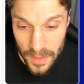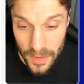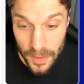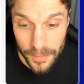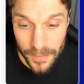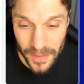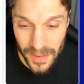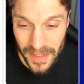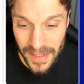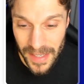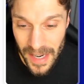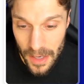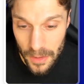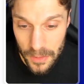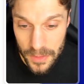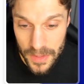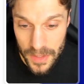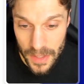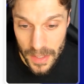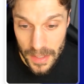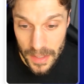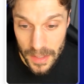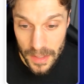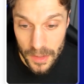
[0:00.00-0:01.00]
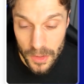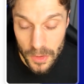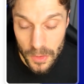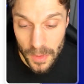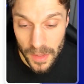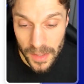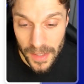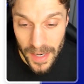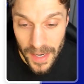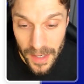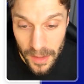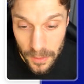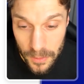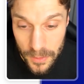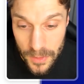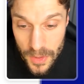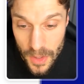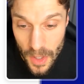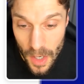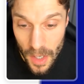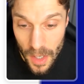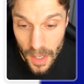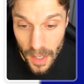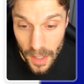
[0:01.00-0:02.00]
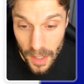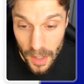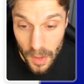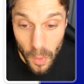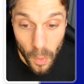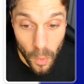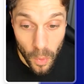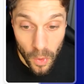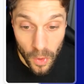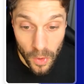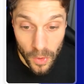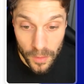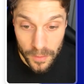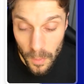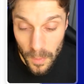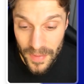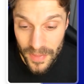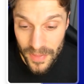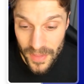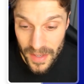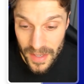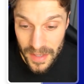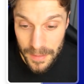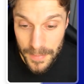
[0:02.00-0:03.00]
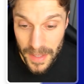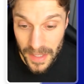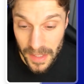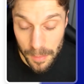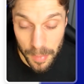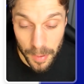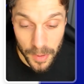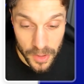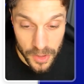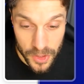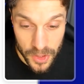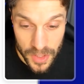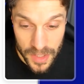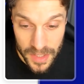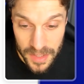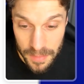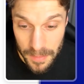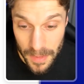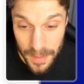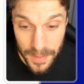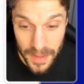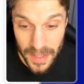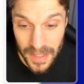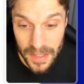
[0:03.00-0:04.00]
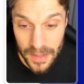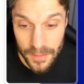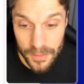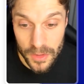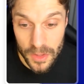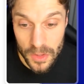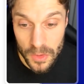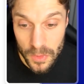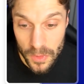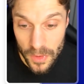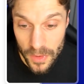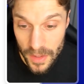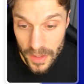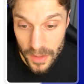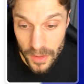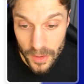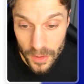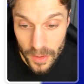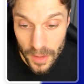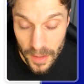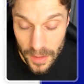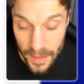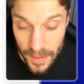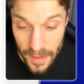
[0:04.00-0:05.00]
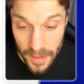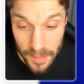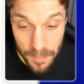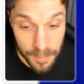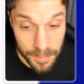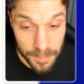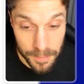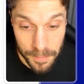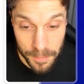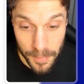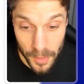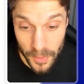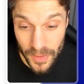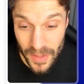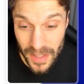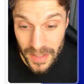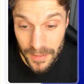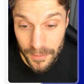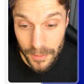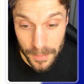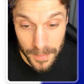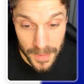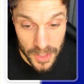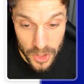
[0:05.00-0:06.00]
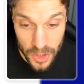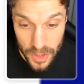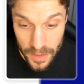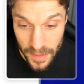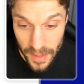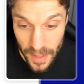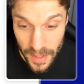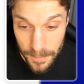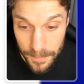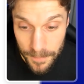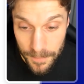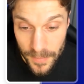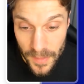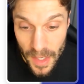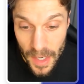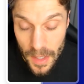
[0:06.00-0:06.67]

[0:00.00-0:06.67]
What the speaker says: when they're filling out a new account, or when they make a purchase, maybe they give you their birthday information then.